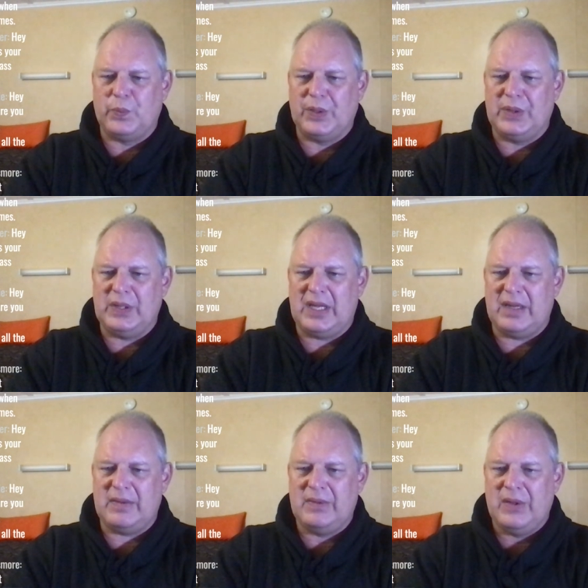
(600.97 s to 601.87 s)

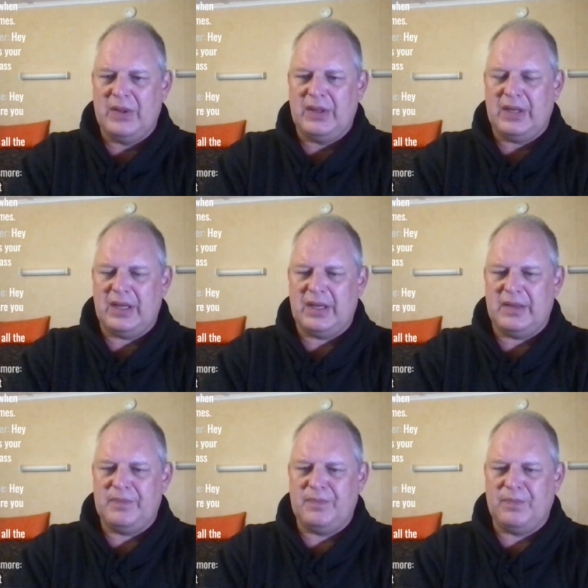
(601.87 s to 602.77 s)
will
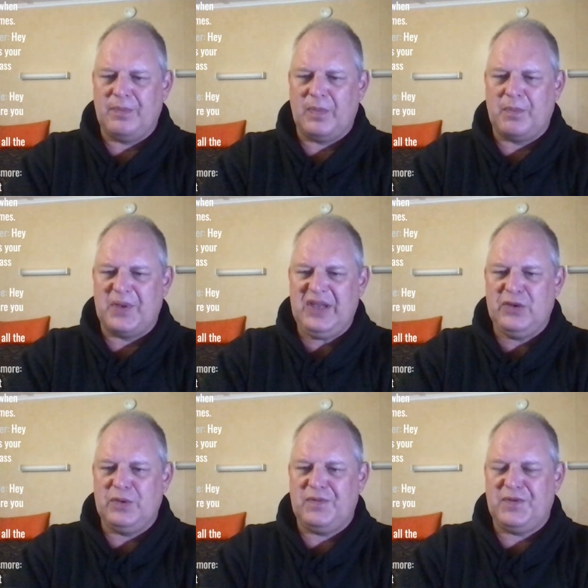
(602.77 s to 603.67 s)
be
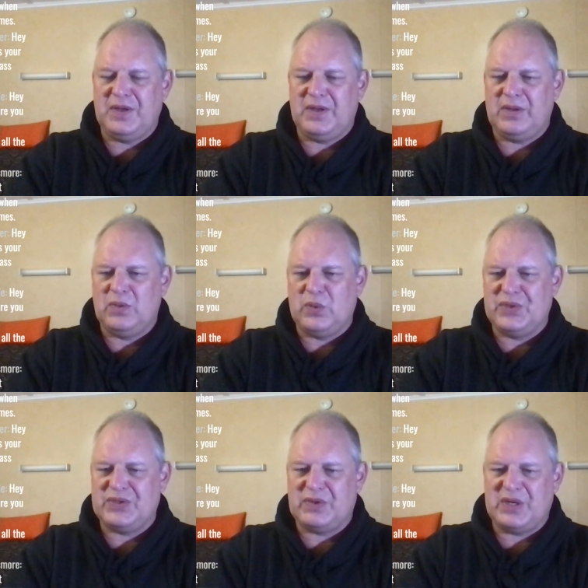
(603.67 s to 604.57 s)
good for
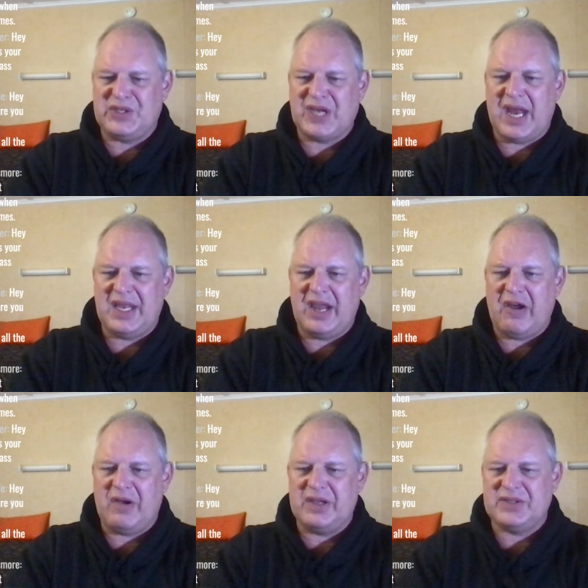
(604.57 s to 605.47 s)
lawns that are in shady
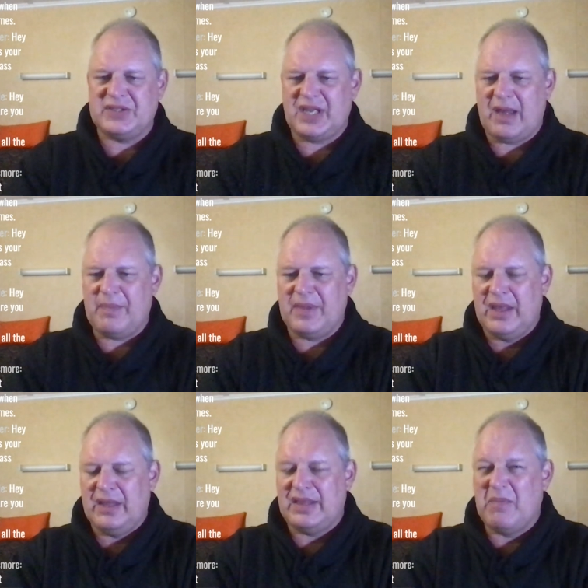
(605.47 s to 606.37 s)
areas.
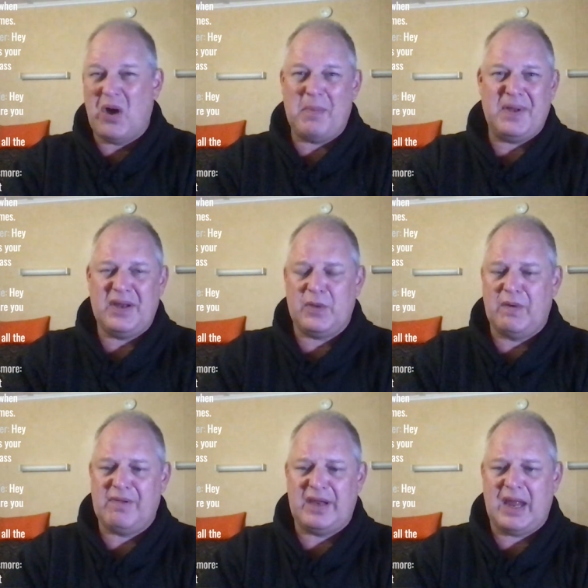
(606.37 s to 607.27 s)
There might be an
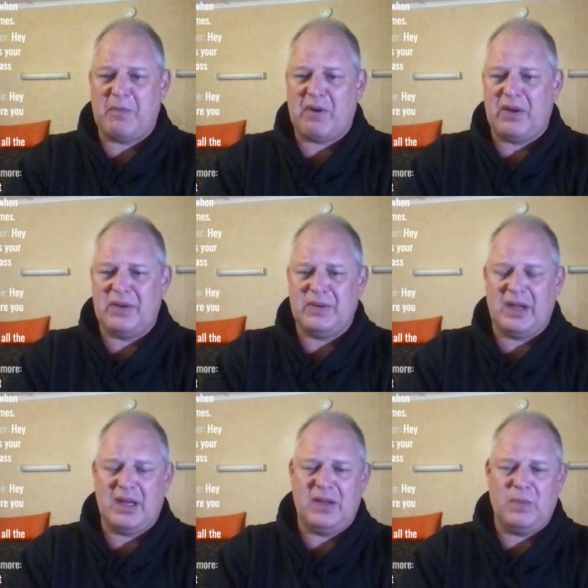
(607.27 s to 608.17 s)
equivalent
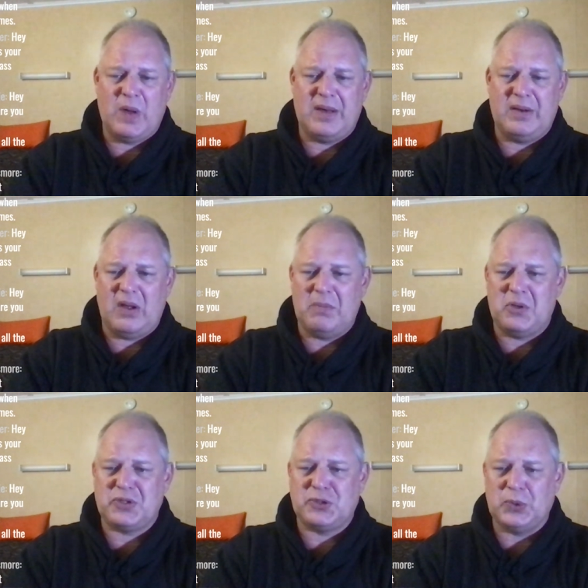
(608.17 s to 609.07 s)
Amgro one, I'm
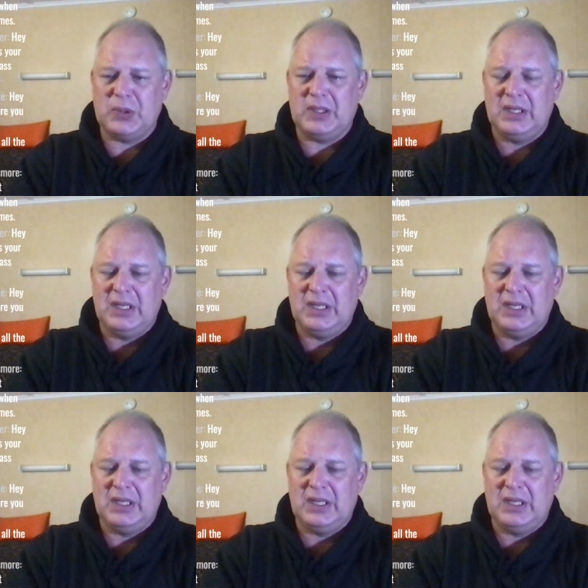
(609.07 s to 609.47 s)
not sure.